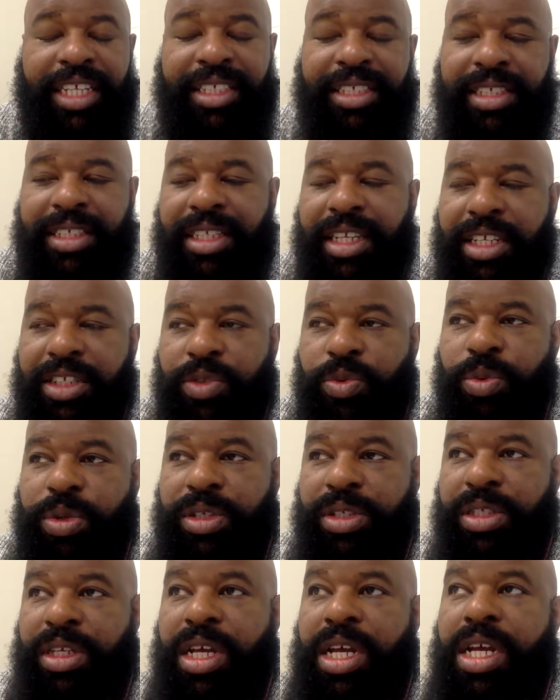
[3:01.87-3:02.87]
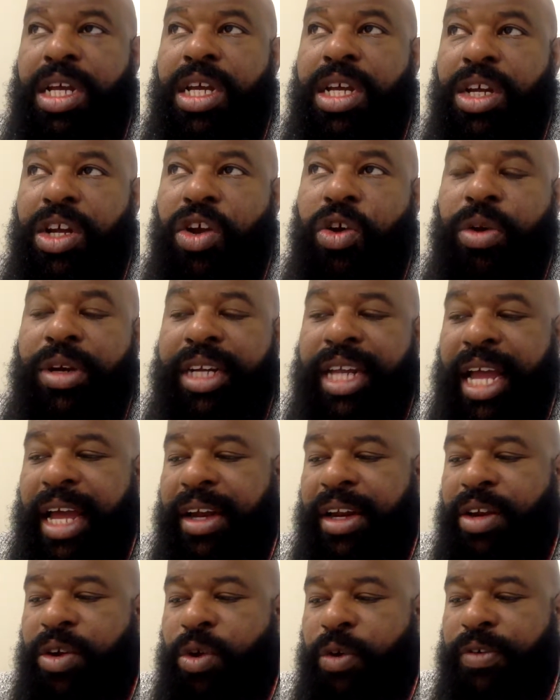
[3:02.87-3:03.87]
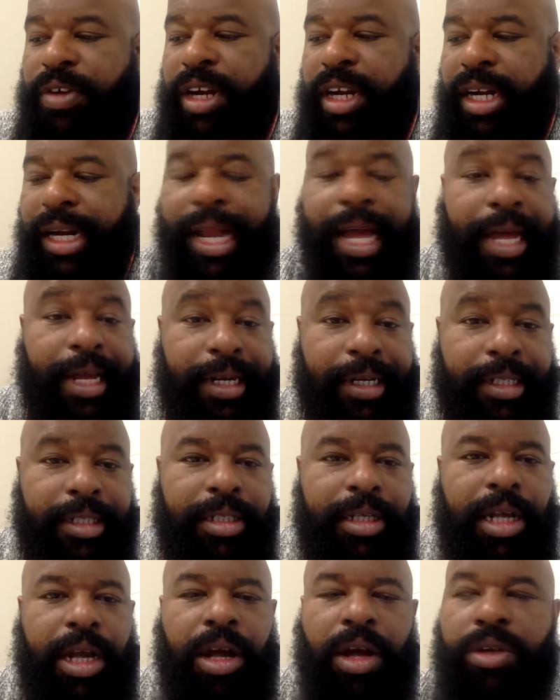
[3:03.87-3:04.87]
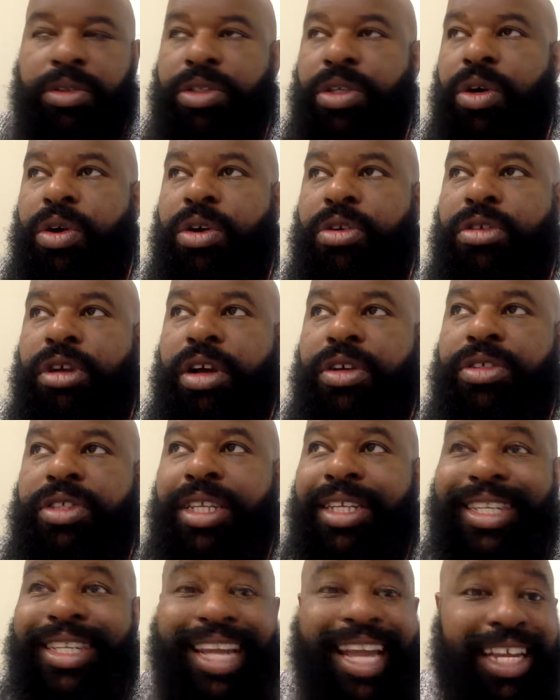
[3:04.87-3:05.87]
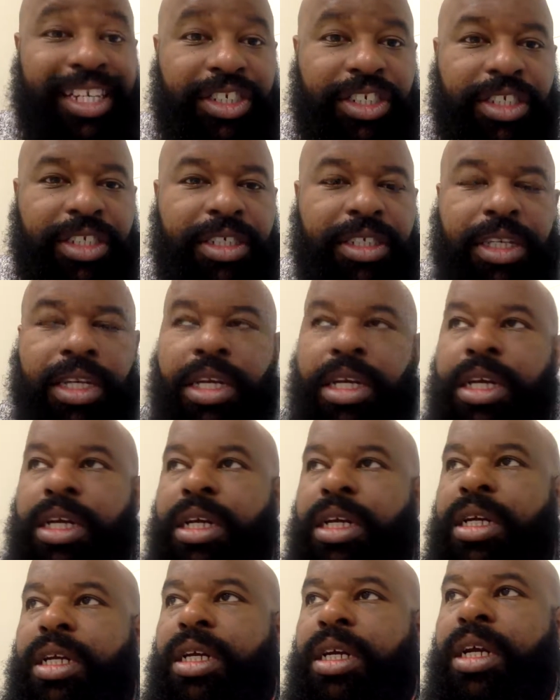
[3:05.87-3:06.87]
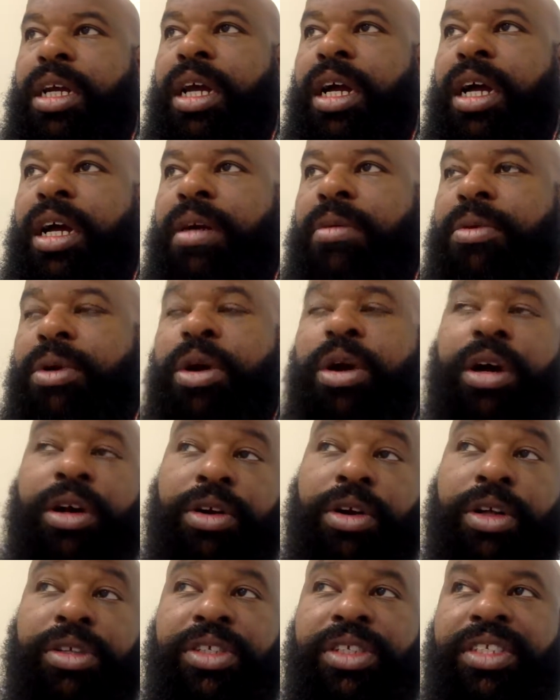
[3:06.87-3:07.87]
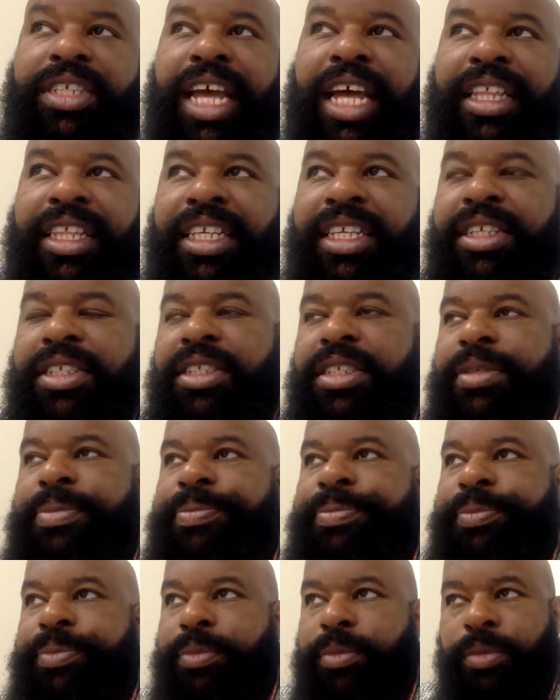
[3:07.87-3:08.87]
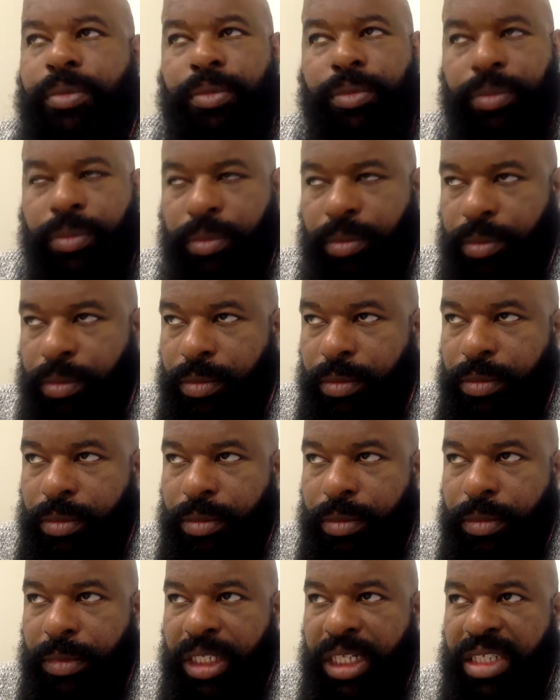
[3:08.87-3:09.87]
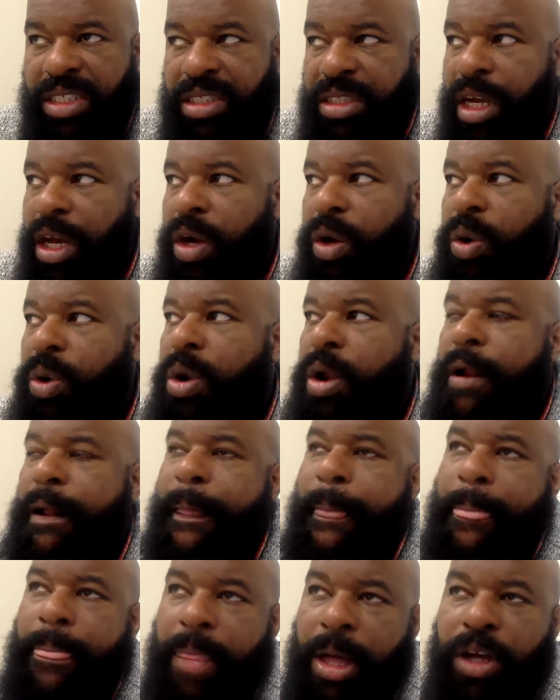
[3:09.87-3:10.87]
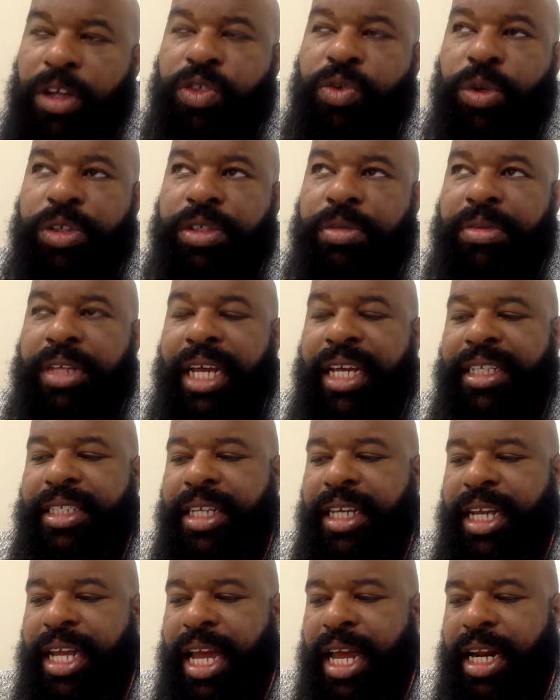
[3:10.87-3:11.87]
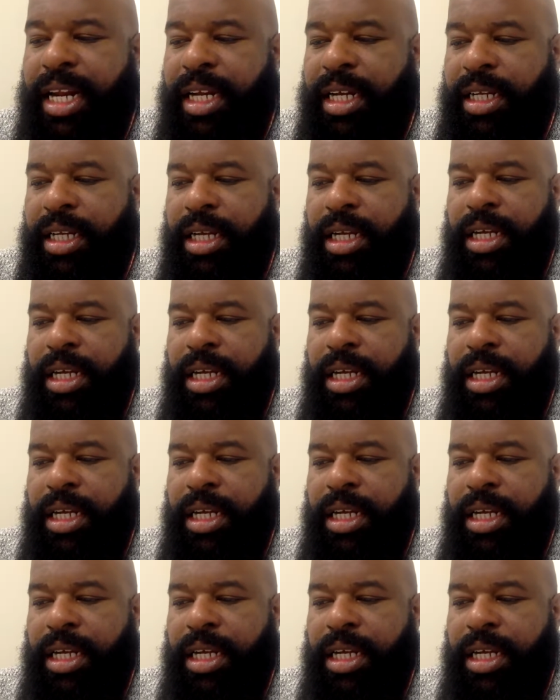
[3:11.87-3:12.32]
this was going down in North Carolina, also across the nation, or across the Southeast. So those were some things that kind of